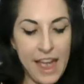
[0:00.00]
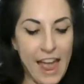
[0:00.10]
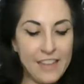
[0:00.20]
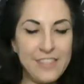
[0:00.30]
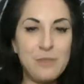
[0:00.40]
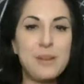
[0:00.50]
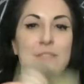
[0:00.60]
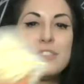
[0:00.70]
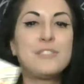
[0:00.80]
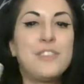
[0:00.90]
And then we
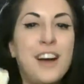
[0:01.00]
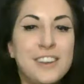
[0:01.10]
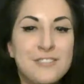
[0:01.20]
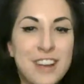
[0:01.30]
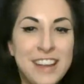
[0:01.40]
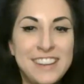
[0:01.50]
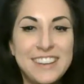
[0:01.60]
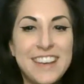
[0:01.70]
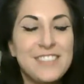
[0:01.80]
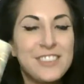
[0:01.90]
have the Sun, right?
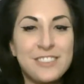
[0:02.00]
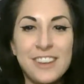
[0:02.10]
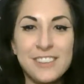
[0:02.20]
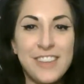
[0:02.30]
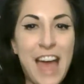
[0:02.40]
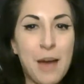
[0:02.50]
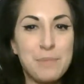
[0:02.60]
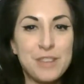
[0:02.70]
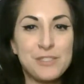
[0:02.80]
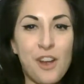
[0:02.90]
The Sun is the
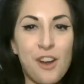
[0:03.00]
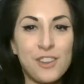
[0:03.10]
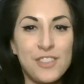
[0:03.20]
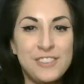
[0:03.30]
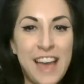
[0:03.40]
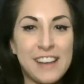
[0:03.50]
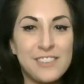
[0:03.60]
happiest card in the deck.